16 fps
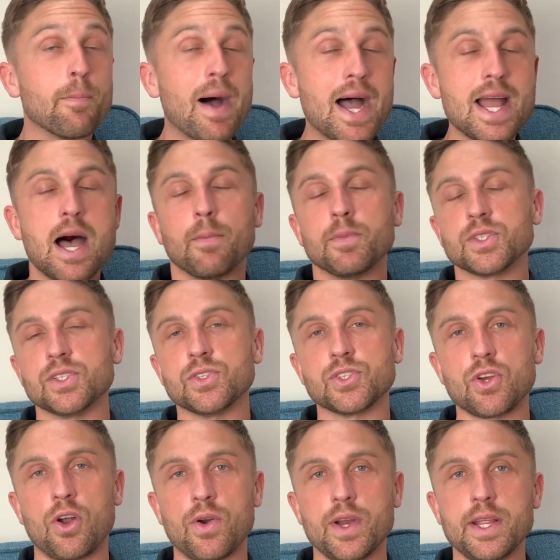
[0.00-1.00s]
Amazon,
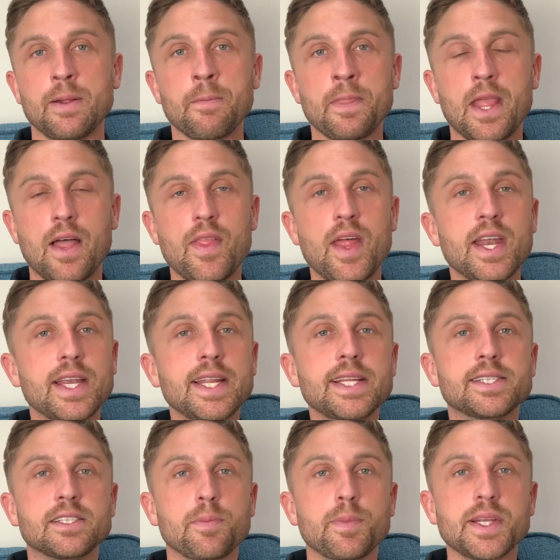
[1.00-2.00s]
and then it
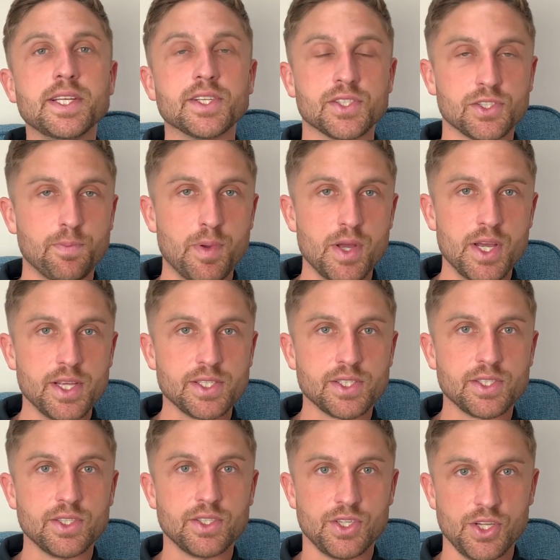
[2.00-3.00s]
needs to be
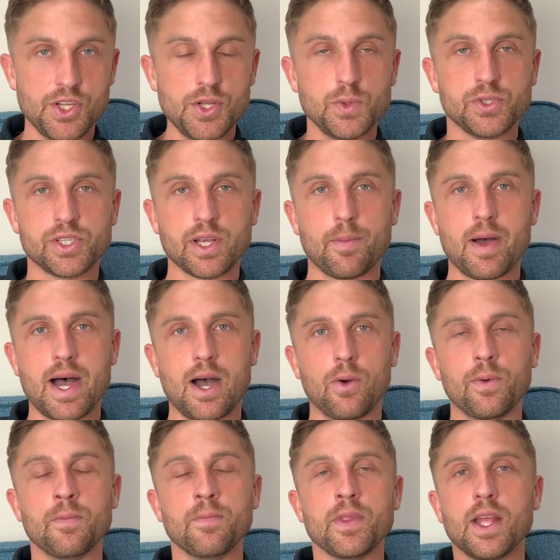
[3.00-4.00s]
dispersed to you somehow.
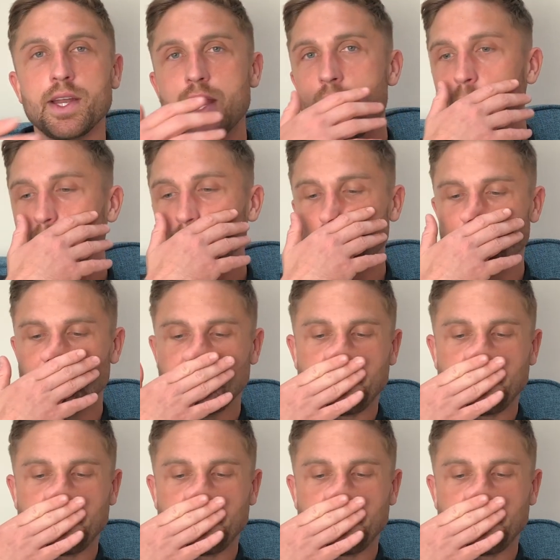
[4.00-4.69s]
Now,